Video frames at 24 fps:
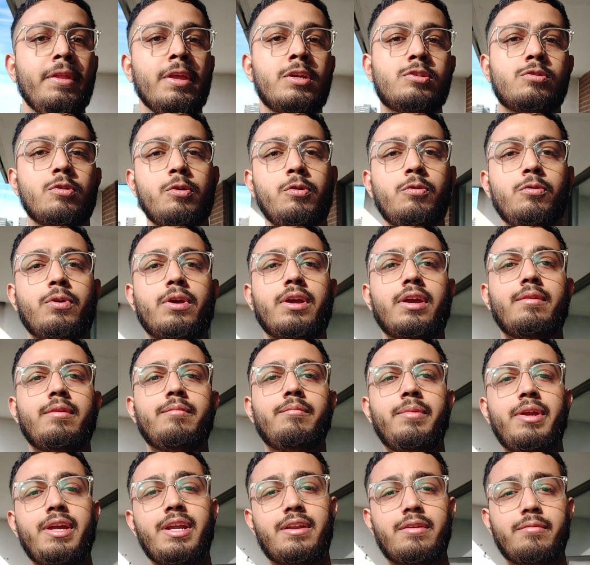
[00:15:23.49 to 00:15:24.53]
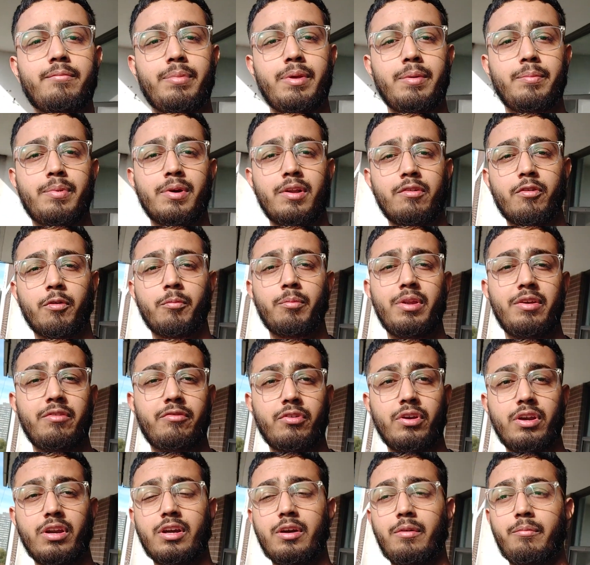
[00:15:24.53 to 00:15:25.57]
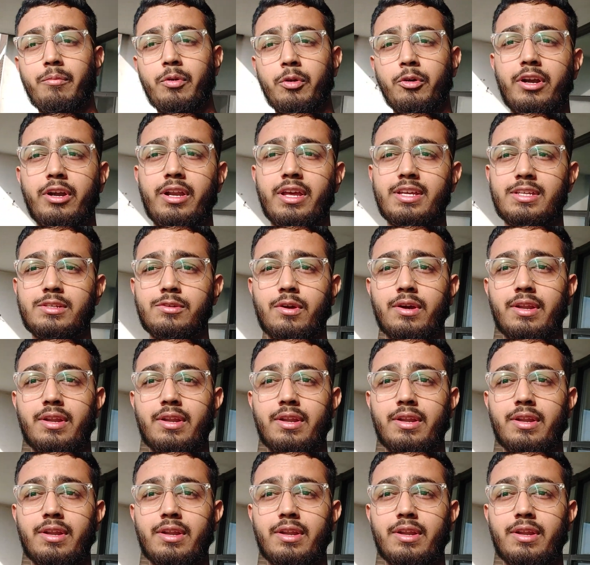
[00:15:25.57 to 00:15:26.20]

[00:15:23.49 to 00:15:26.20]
So you can meet people from different communities,